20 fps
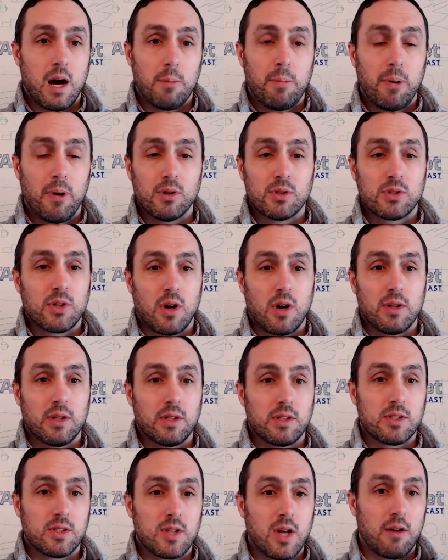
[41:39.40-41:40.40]
And I'll post all
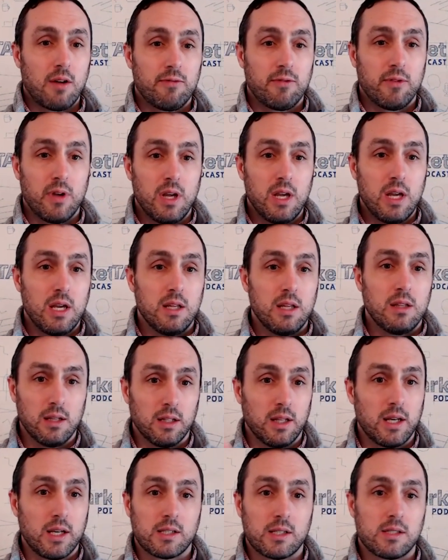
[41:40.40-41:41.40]
this stuff in
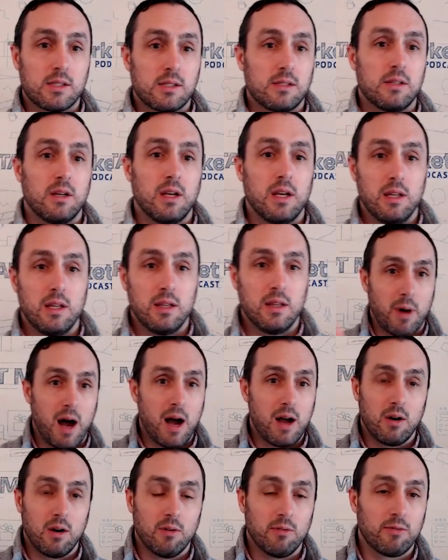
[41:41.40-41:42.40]
the links in the
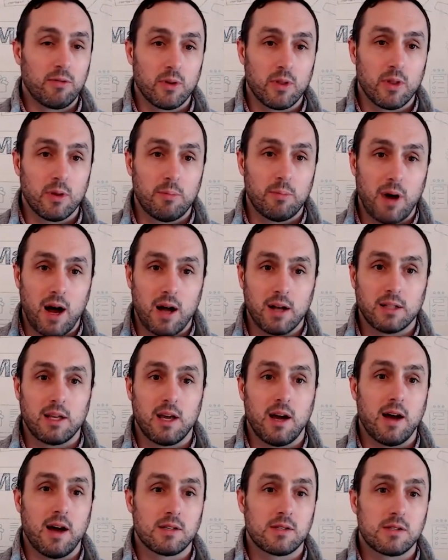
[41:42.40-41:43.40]
bio for the
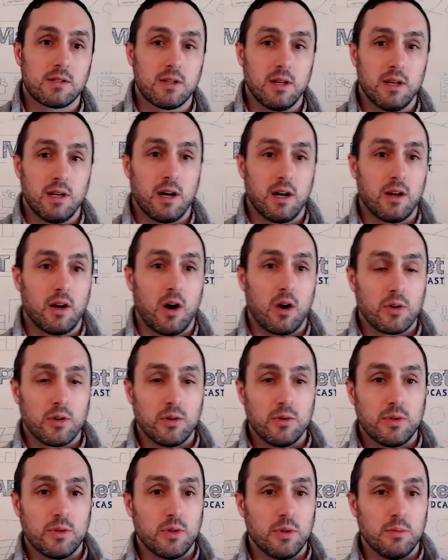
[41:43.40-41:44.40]
podcast and on our
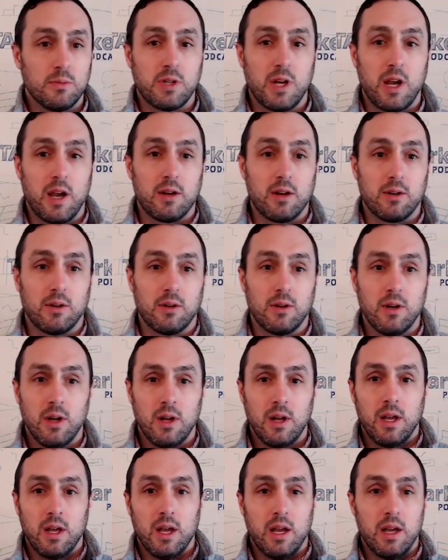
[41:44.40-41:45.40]
YouTube
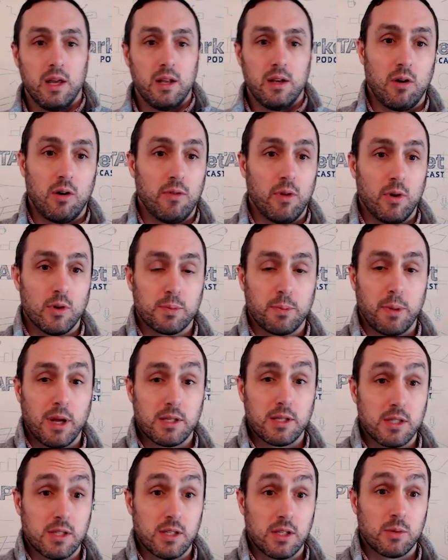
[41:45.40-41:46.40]
channel and all of those
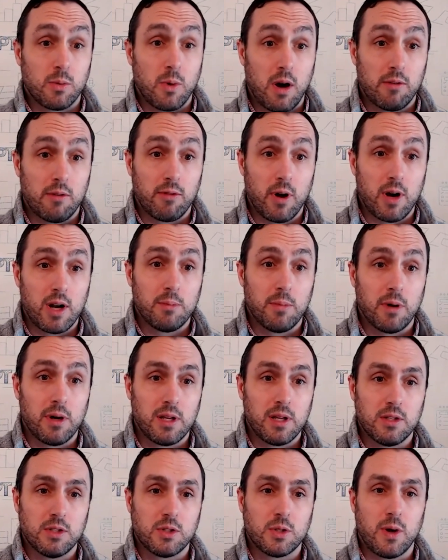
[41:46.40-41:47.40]
places as well for
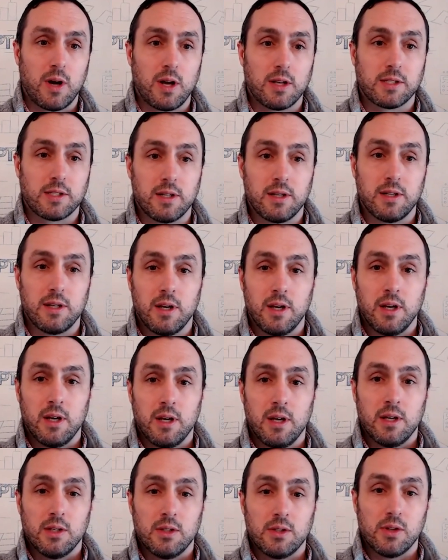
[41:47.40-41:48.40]
anybody interested.
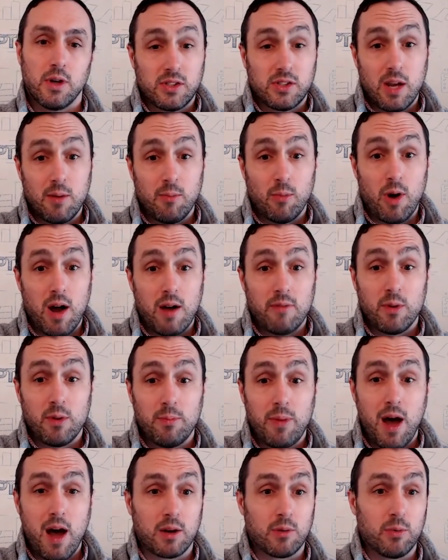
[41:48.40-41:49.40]
And Sam, we'll have
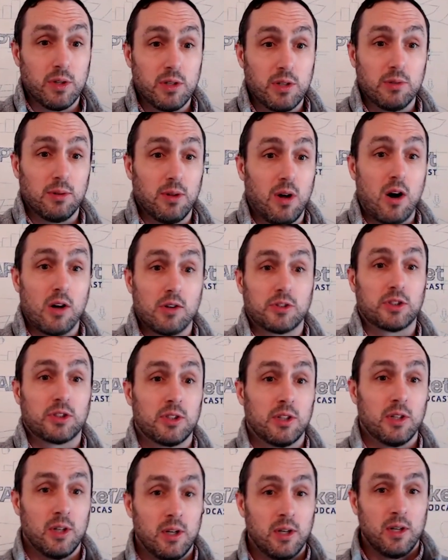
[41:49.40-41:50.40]
you back when you
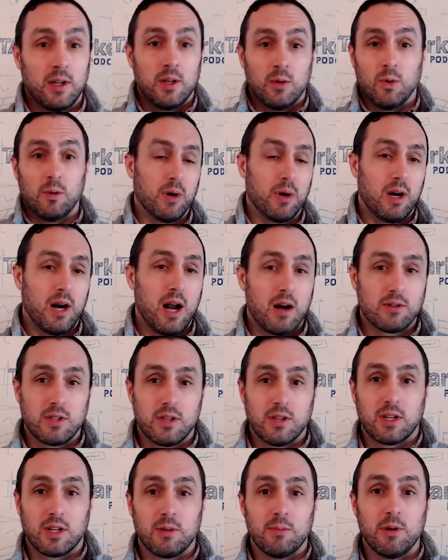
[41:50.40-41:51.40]
launch. We'll put it out
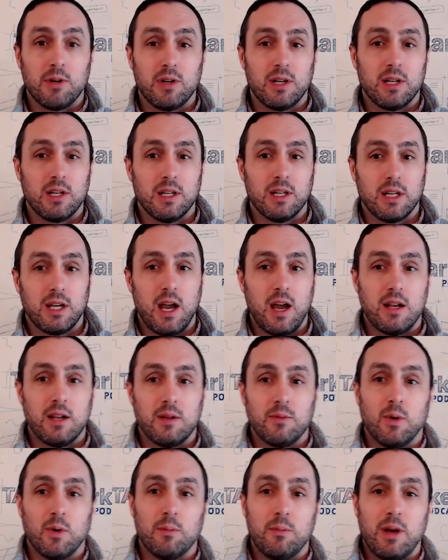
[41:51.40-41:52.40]
to the community
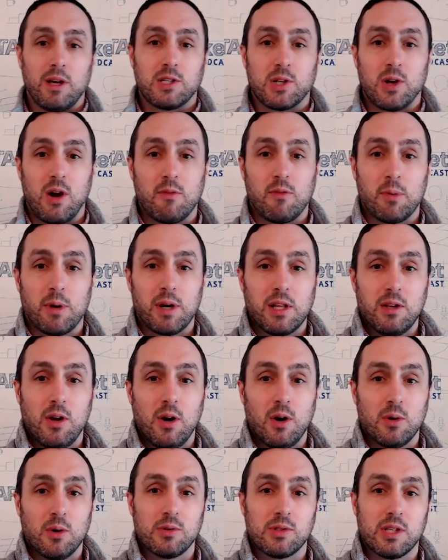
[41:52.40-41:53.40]
again, and we'll make sure everybody
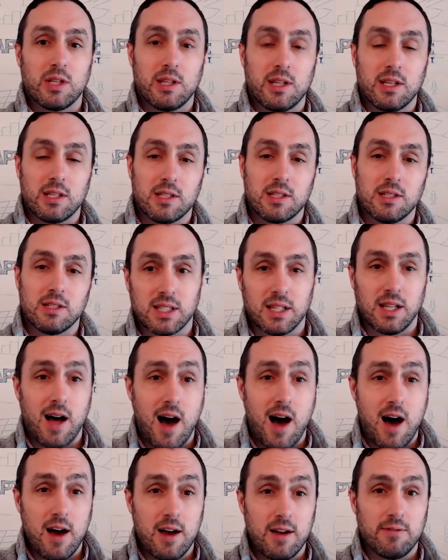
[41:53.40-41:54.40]
knows that this is
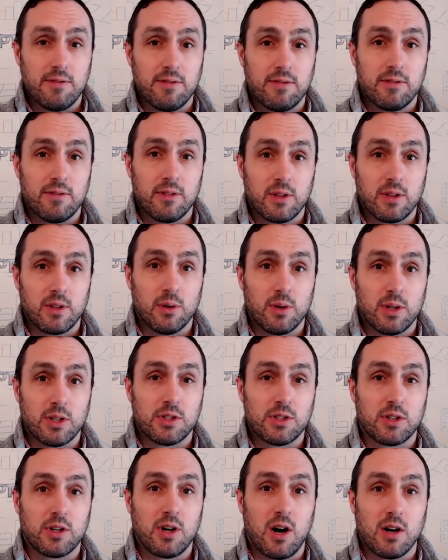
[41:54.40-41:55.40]
live. Go
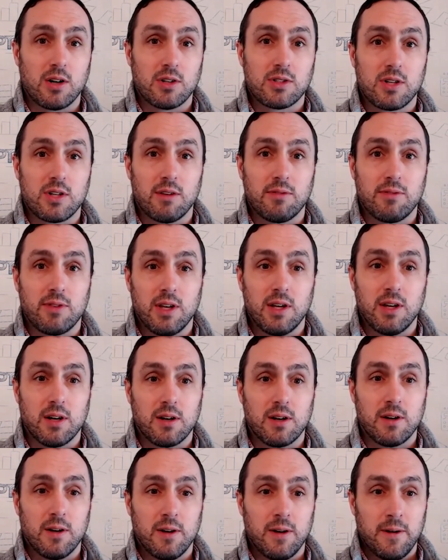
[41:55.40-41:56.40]
get your car stuff
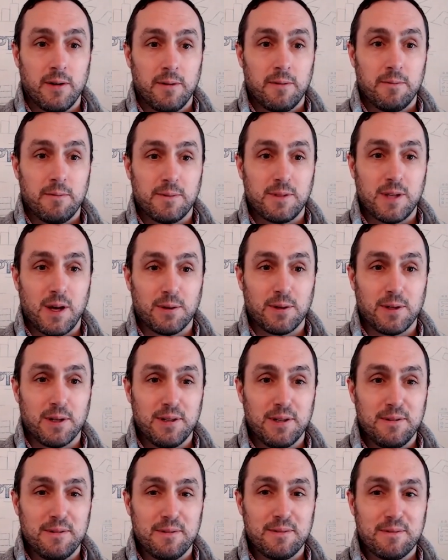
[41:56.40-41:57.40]
here. Sound
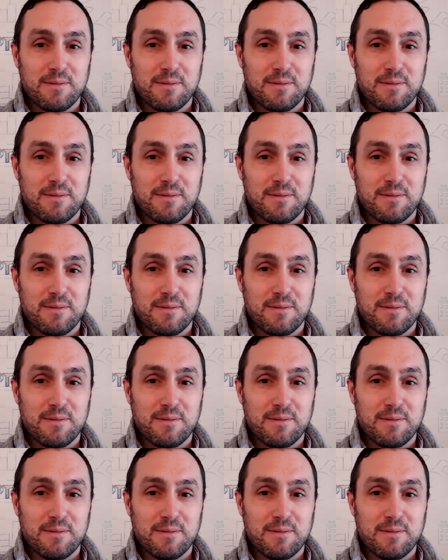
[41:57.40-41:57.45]
good?